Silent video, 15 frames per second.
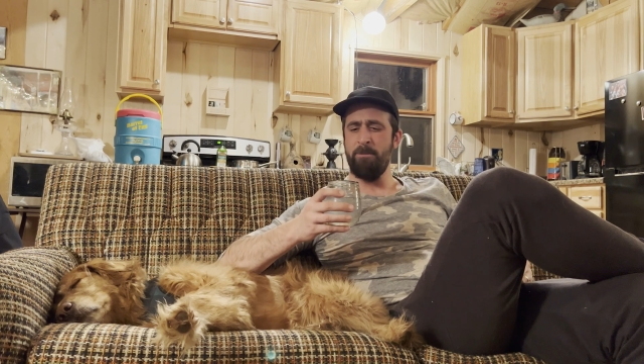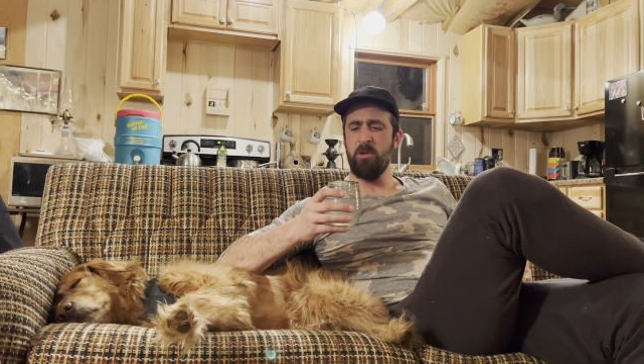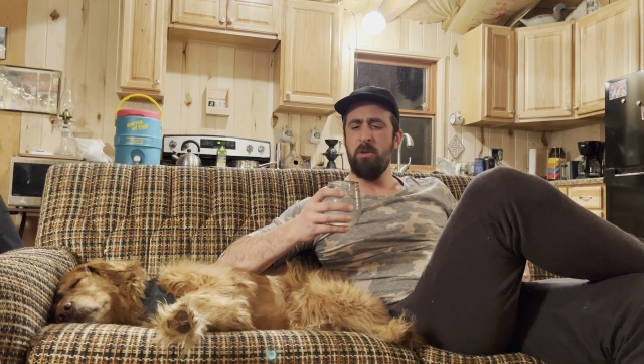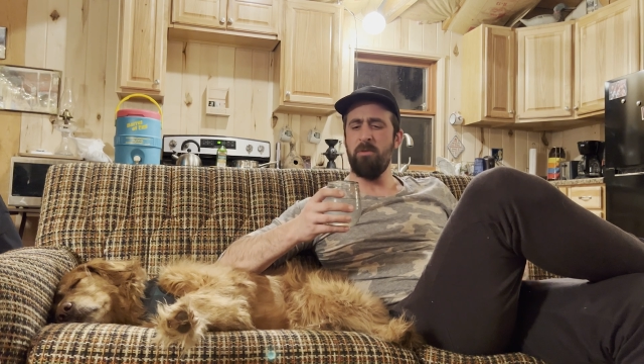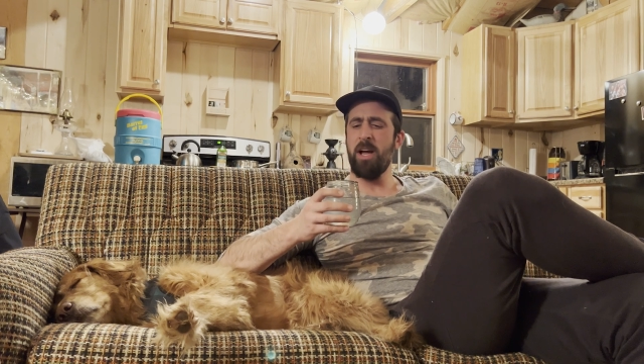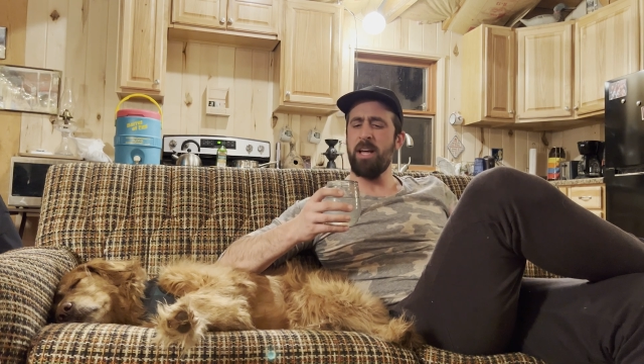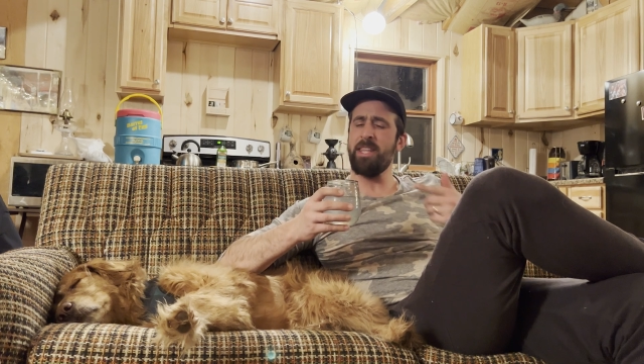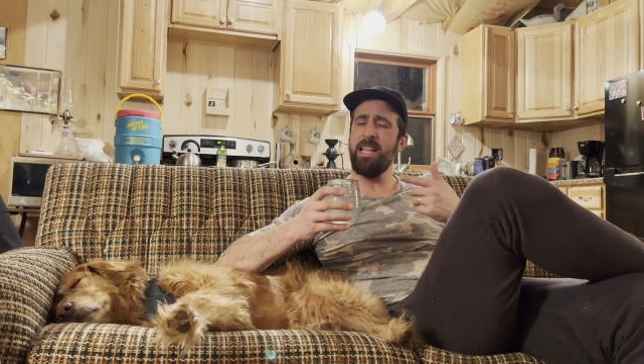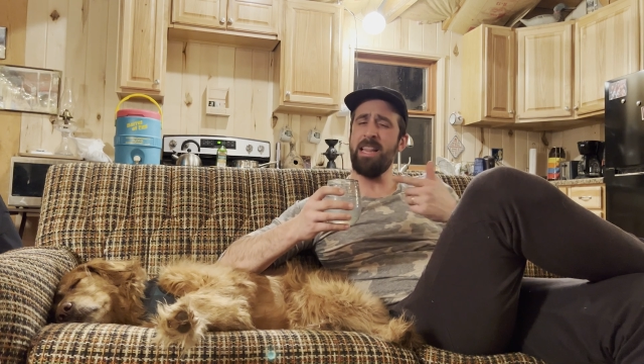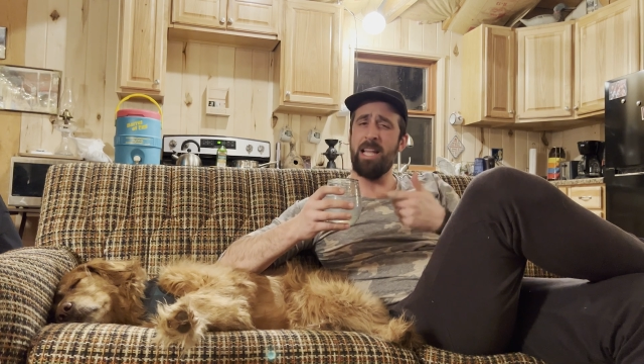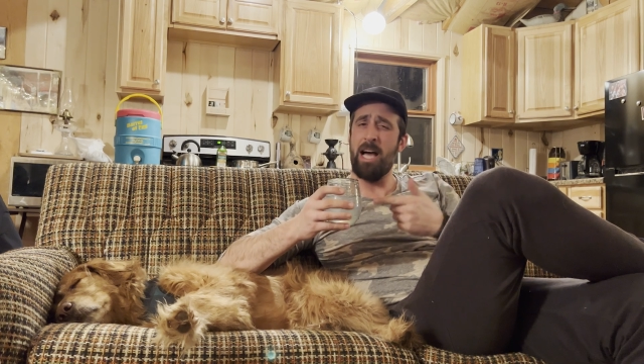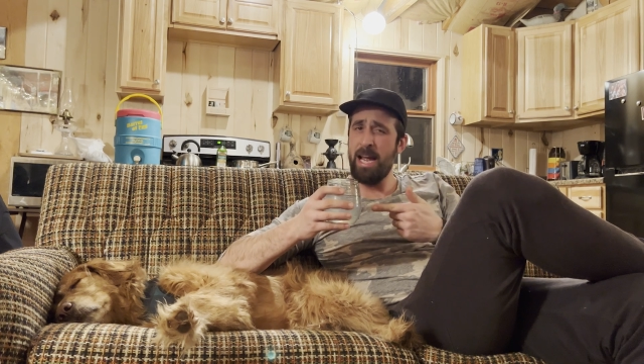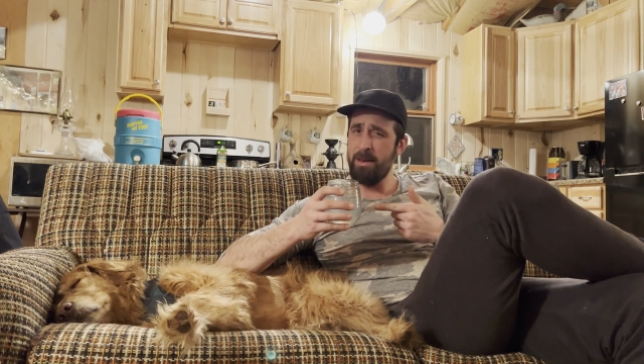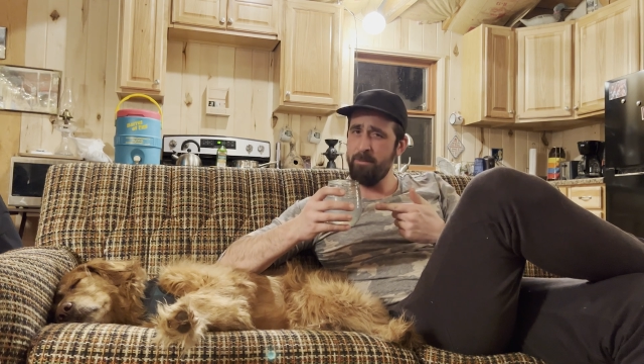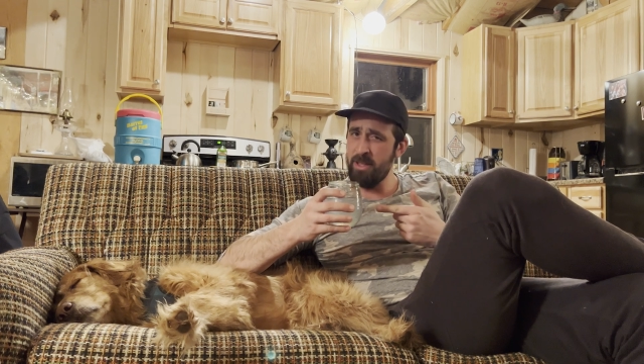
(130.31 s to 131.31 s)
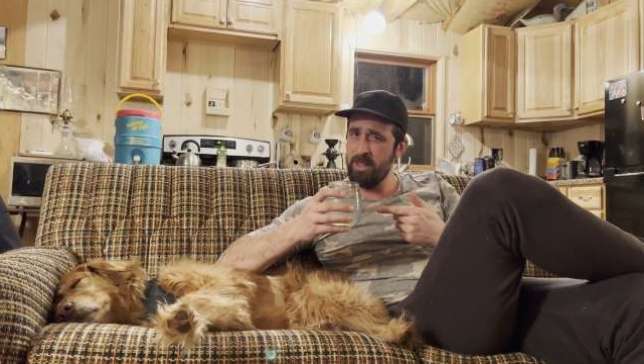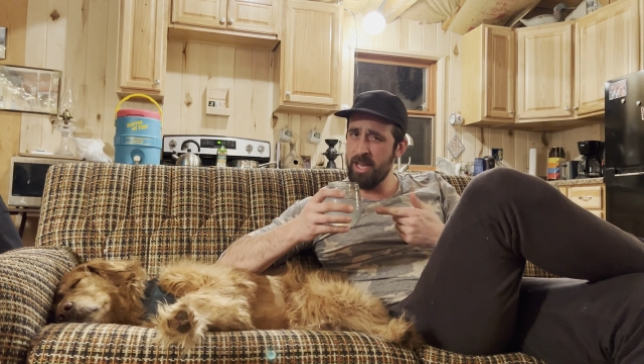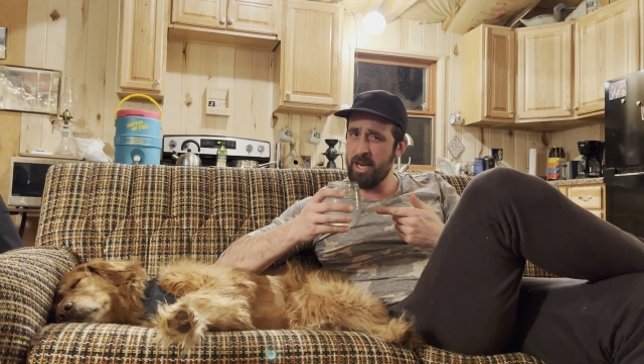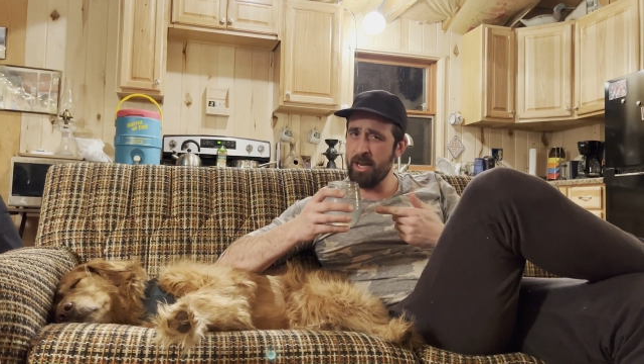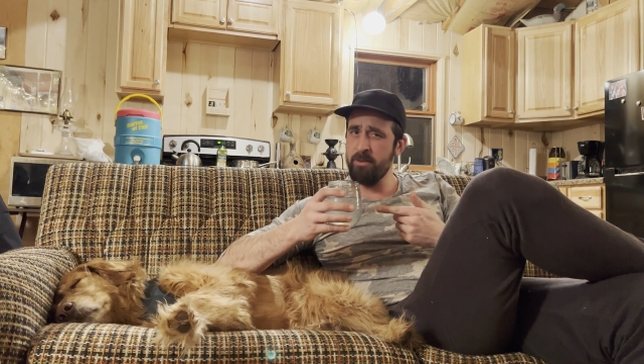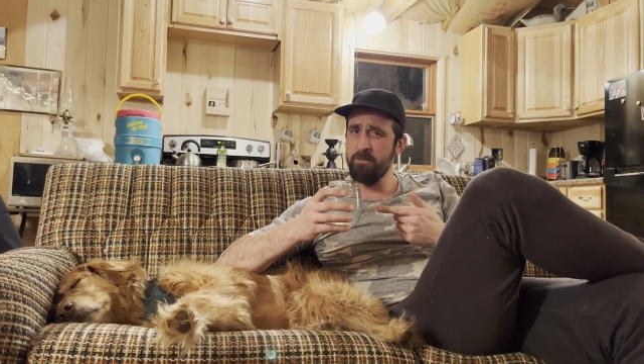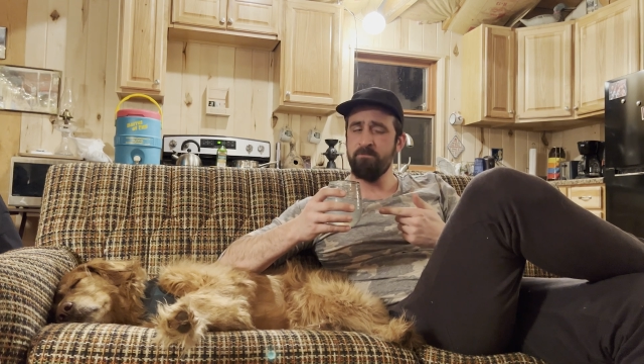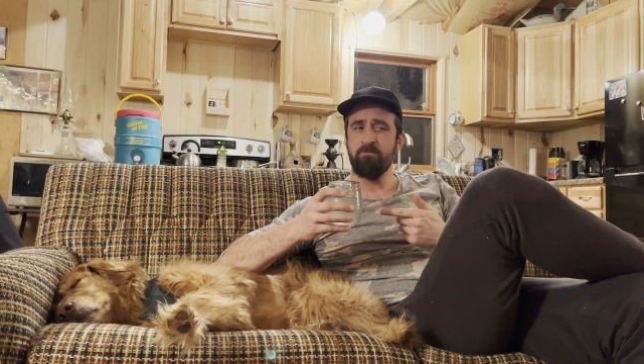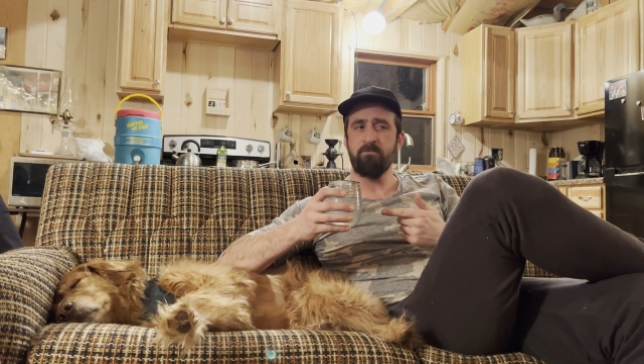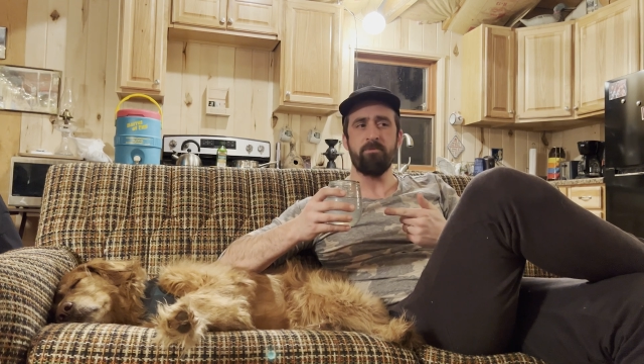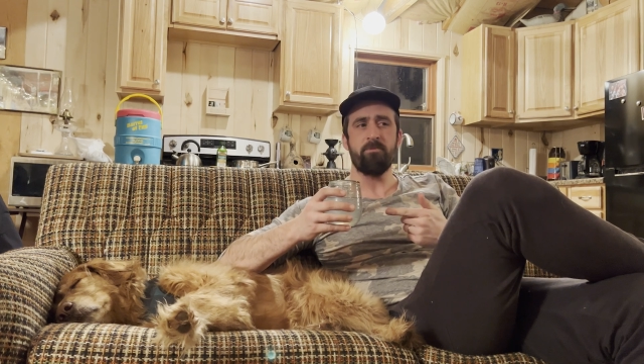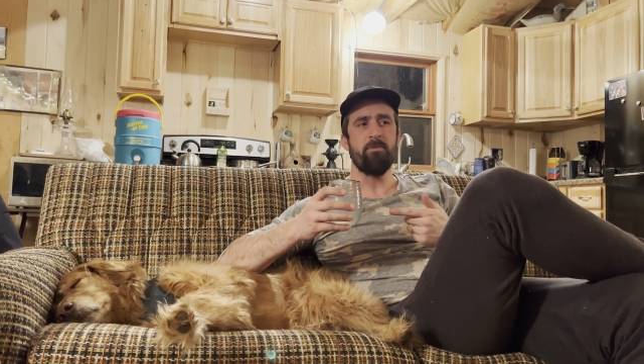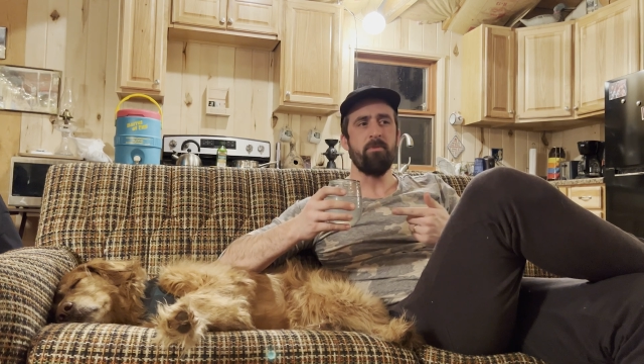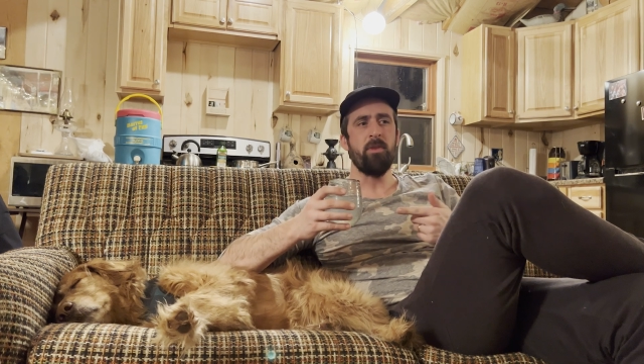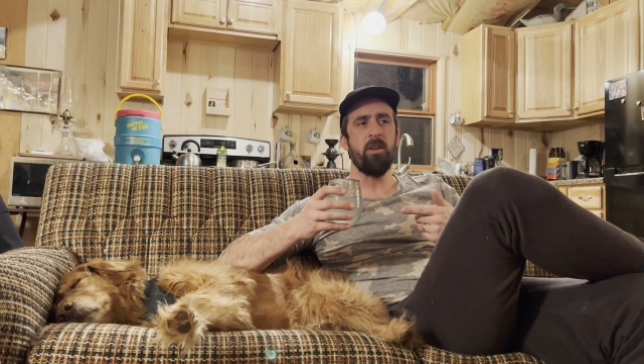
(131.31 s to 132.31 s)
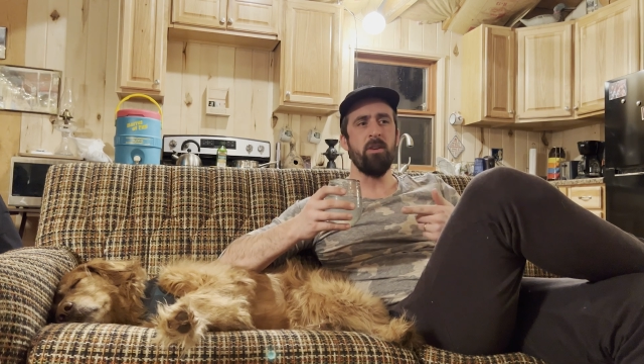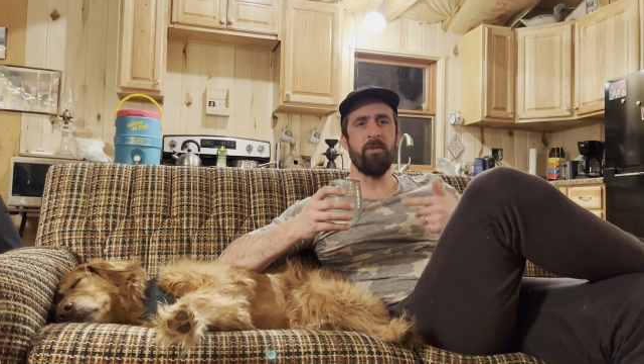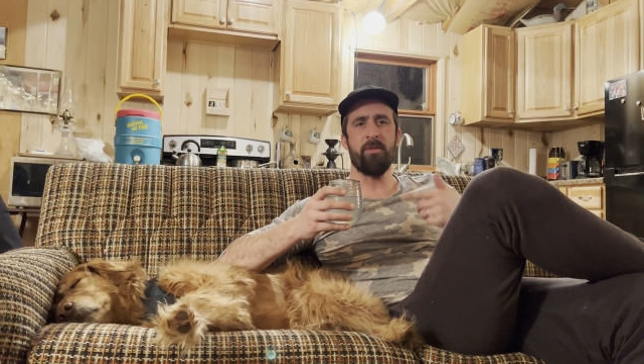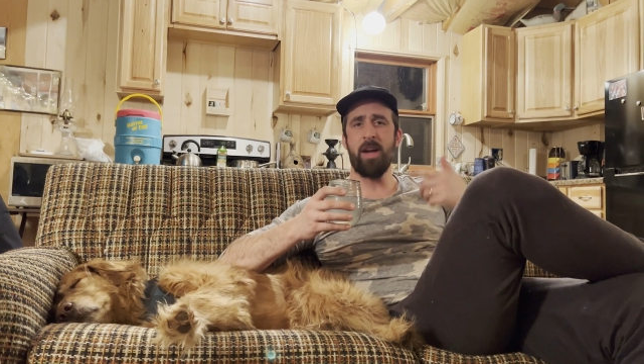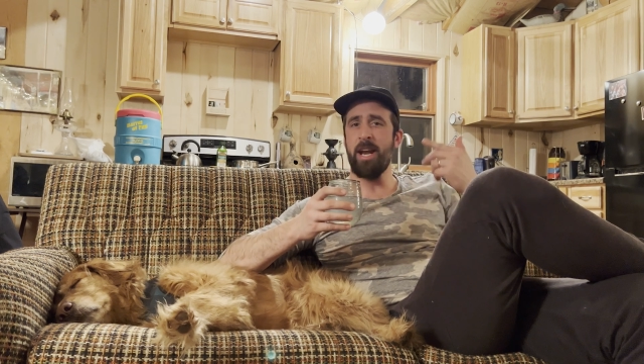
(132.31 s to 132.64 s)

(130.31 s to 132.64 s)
You've got the lime in there. You've